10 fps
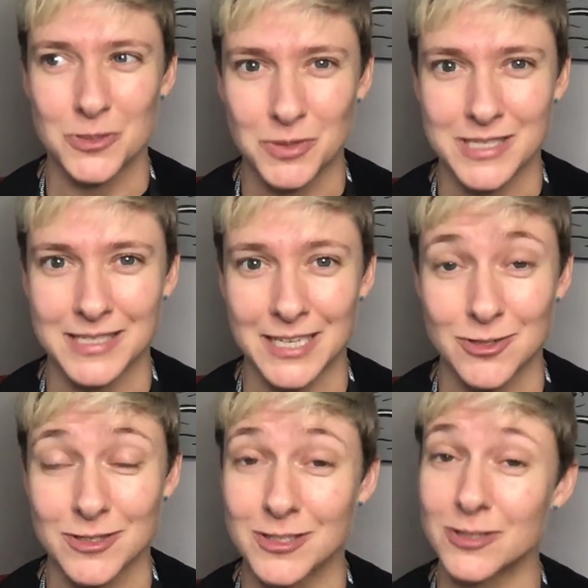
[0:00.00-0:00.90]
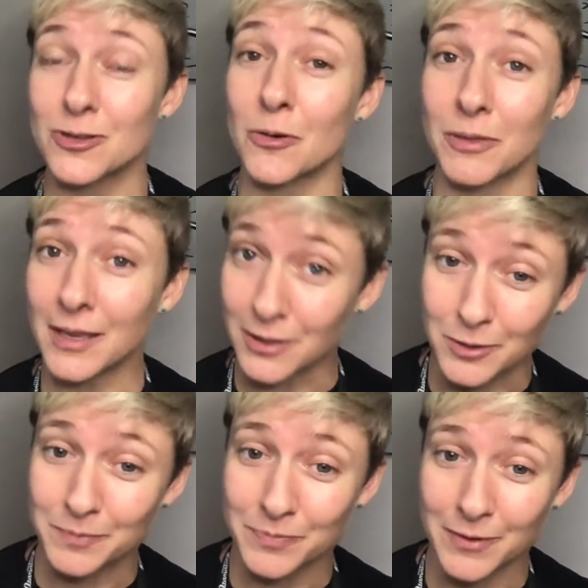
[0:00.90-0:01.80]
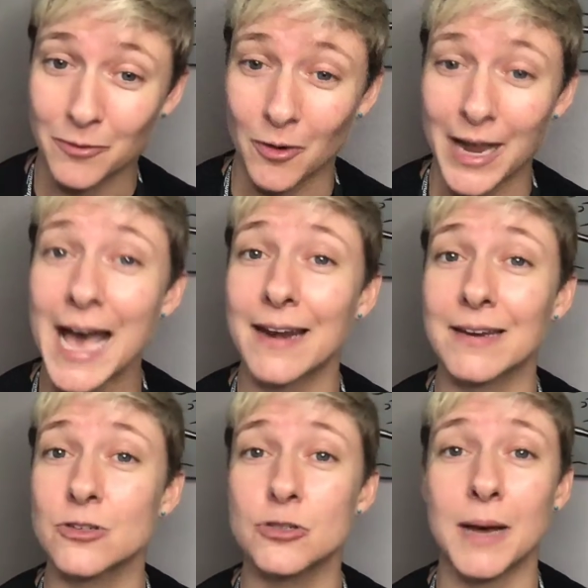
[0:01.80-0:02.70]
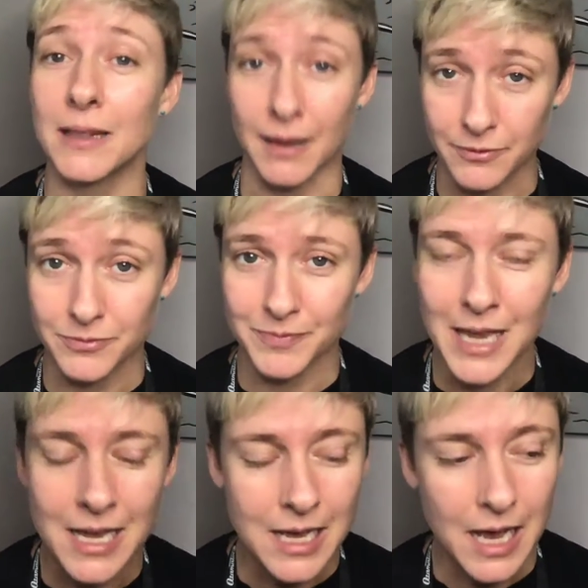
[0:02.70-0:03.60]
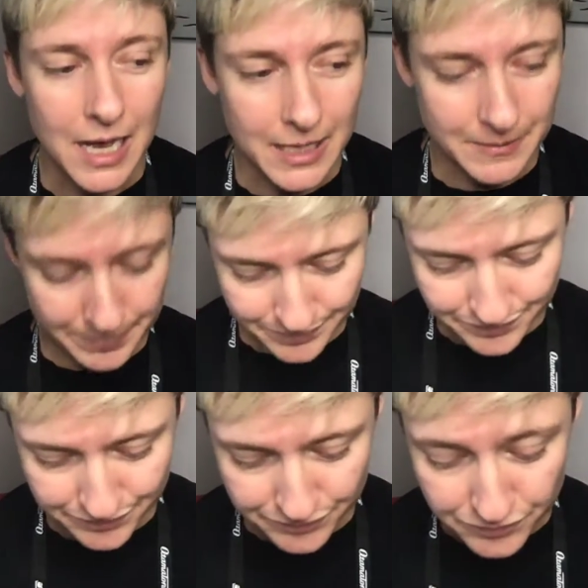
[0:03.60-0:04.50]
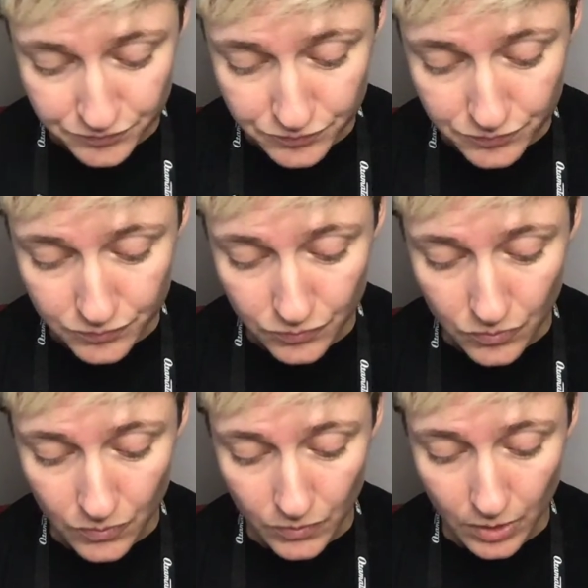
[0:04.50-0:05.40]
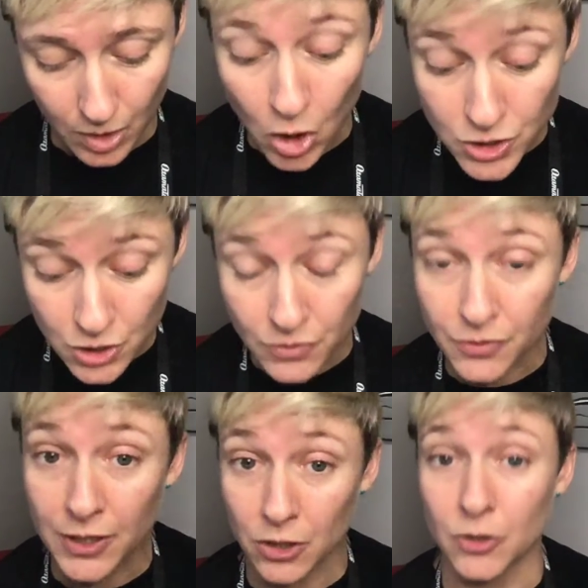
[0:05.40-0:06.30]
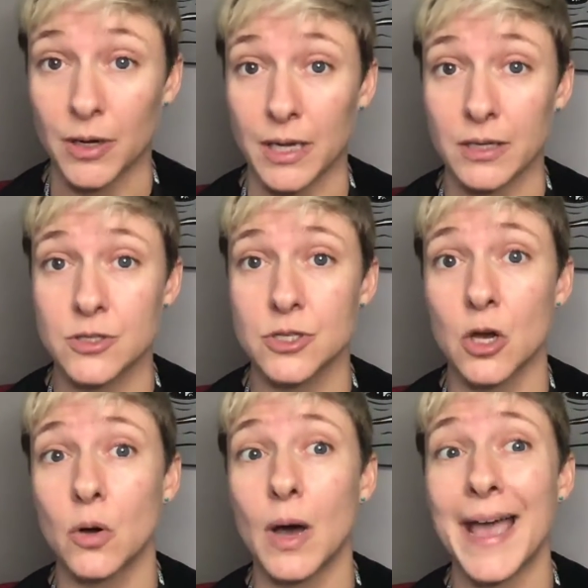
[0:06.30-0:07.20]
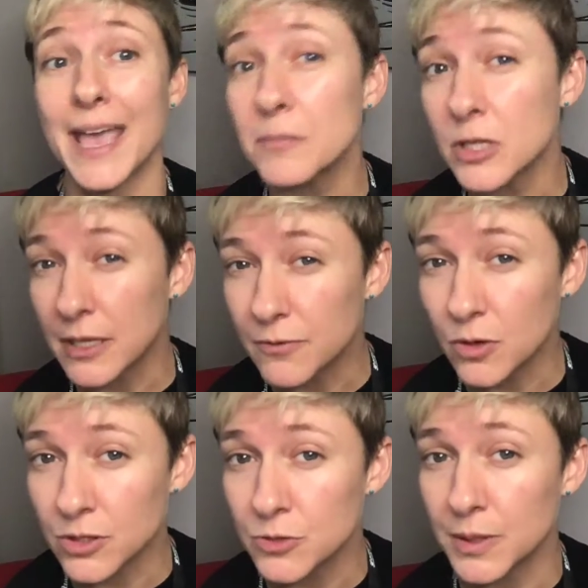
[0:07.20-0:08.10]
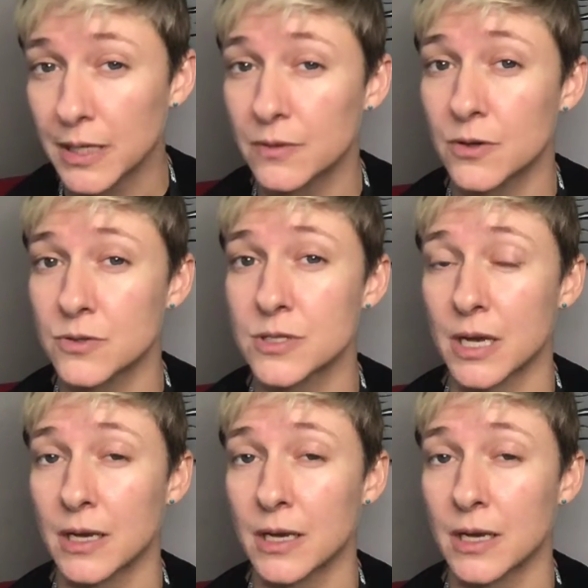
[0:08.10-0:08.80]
presentations. So thank you for adding to my life. Um, Also, the theater critic. So I am looking forward to reading those